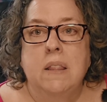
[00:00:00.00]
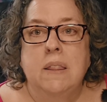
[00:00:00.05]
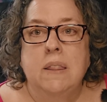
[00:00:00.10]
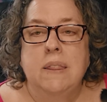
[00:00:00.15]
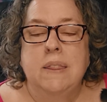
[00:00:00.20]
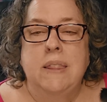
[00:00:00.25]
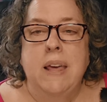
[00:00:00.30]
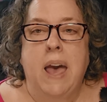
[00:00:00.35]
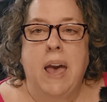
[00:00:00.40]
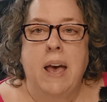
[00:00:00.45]

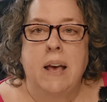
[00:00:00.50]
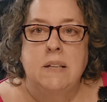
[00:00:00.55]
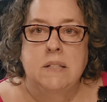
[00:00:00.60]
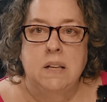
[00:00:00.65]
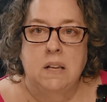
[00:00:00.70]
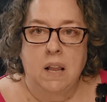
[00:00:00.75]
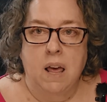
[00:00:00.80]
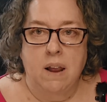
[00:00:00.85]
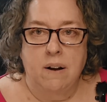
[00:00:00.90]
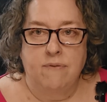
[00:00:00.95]
that has
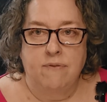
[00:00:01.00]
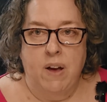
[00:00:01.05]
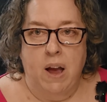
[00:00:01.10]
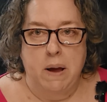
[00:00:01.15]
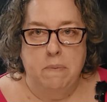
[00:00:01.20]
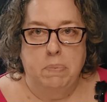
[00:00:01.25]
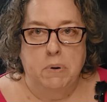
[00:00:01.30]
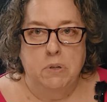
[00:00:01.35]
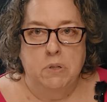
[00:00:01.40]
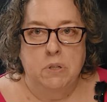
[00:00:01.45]
a lot of
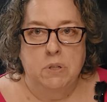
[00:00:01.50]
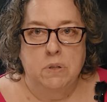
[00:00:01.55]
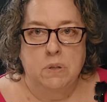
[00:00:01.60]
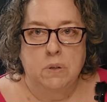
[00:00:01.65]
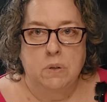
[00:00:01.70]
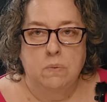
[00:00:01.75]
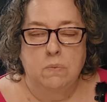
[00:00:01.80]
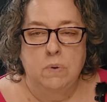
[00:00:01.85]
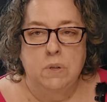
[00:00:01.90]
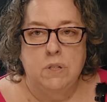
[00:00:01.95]
fibers,
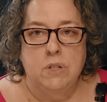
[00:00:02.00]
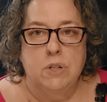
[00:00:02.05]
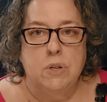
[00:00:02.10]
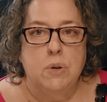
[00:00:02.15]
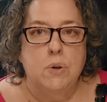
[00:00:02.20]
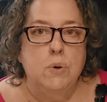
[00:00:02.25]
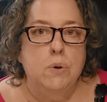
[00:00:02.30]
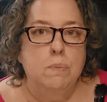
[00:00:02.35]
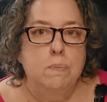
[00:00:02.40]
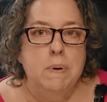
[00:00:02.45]
which
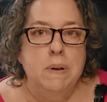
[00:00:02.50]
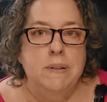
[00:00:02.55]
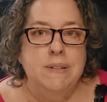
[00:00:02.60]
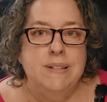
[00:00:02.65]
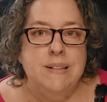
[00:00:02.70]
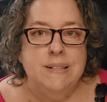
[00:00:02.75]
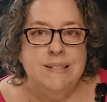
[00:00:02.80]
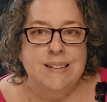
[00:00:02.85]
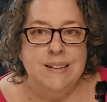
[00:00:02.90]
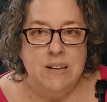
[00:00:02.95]
Gutermann
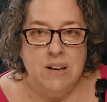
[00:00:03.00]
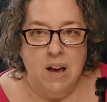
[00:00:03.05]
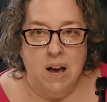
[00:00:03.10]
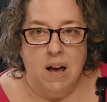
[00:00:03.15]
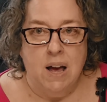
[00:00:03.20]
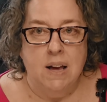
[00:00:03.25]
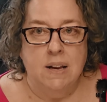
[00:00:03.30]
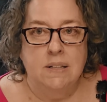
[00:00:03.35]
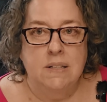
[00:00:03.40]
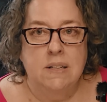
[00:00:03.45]
does
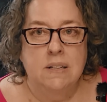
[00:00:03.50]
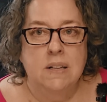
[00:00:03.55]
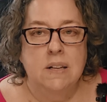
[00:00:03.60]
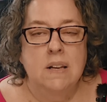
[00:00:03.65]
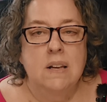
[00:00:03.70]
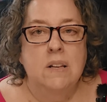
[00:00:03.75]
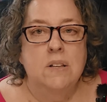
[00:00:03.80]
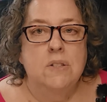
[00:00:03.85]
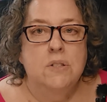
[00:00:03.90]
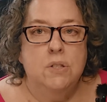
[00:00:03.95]
not.
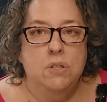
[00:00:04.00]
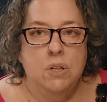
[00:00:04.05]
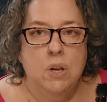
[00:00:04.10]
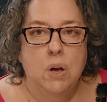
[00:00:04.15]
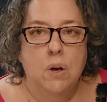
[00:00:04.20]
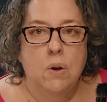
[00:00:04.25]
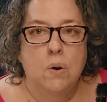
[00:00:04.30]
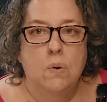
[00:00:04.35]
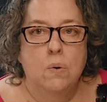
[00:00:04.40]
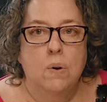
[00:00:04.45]

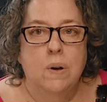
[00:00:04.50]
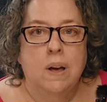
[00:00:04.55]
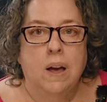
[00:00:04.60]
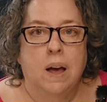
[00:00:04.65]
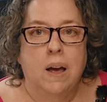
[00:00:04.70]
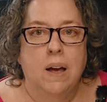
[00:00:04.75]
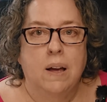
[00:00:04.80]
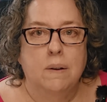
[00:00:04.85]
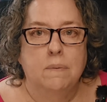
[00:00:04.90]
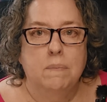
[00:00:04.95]
So,
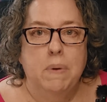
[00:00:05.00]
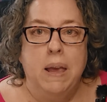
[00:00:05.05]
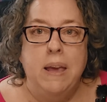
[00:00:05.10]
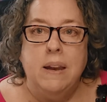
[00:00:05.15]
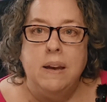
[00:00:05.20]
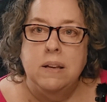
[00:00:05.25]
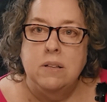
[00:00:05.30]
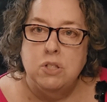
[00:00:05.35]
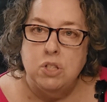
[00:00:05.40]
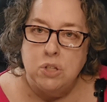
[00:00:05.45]
and
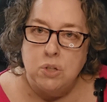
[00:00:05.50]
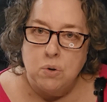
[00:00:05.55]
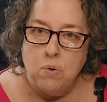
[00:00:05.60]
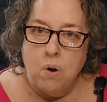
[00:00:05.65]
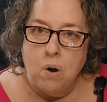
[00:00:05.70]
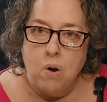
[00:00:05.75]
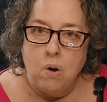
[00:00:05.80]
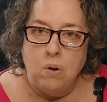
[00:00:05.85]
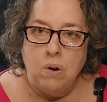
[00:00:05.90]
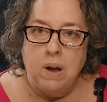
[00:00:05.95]
it's
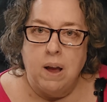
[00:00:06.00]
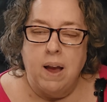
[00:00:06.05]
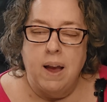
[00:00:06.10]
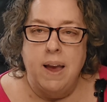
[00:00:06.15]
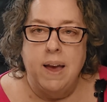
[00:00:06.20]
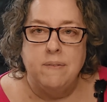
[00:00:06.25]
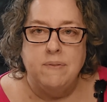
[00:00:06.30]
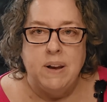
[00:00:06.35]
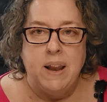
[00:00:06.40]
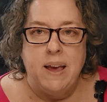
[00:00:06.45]
strong. I
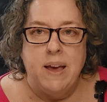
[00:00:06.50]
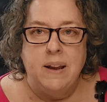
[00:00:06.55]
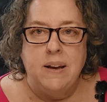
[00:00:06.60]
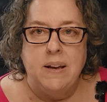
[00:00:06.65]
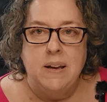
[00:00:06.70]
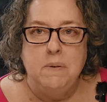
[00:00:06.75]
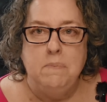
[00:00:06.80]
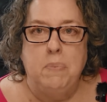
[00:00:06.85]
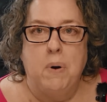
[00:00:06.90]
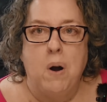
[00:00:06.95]
haven't had
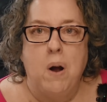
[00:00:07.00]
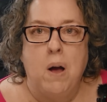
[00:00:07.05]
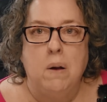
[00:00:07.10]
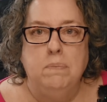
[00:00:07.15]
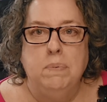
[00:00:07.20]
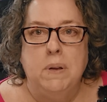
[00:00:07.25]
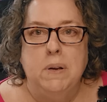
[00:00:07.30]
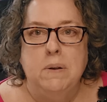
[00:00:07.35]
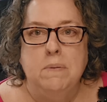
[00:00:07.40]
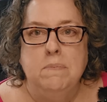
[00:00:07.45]
any
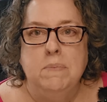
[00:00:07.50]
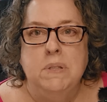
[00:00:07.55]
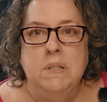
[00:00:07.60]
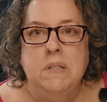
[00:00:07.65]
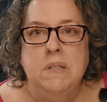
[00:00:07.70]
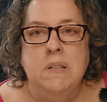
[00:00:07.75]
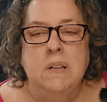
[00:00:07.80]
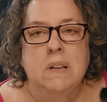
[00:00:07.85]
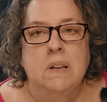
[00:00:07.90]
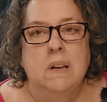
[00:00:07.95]

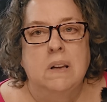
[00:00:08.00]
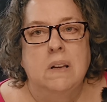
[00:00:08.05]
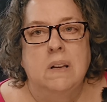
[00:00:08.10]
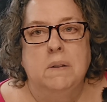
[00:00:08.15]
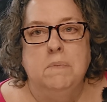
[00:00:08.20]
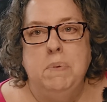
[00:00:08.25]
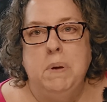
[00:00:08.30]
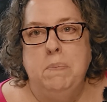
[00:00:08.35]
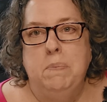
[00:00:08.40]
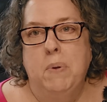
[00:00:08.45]
problems.
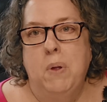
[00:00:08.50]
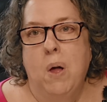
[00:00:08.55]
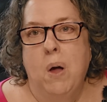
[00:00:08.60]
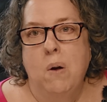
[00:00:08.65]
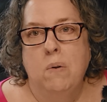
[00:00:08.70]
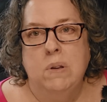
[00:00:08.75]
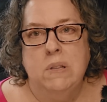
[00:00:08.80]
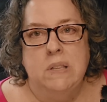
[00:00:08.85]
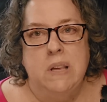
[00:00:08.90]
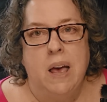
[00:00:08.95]
People
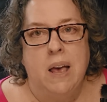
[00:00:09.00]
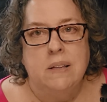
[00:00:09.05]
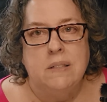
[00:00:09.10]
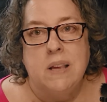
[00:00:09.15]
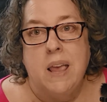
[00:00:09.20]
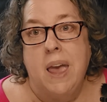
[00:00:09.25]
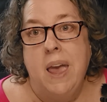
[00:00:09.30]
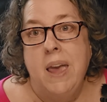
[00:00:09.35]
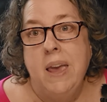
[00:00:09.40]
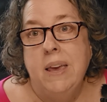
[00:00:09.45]
always ask,
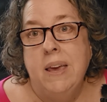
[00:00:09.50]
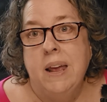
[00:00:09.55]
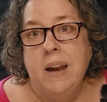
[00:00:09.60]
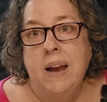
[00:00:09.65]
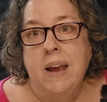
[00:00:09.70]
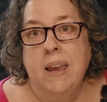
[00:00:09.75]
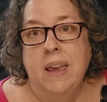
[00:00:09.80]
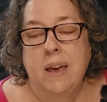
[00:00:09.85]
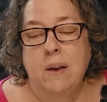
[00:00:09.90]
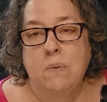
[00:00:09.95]
"Hey, can
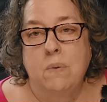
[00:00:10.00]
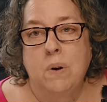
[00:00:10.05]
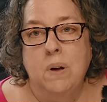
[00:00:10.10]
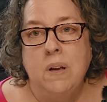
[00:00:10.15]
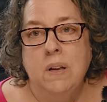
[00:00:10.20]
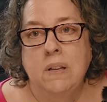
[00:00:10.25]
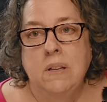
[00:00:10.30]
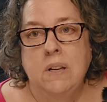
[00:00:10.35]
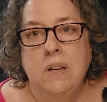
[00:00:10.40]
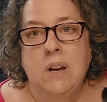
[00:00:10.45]
I get
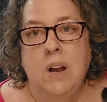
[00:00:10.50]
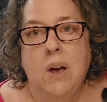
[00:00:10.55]
one?"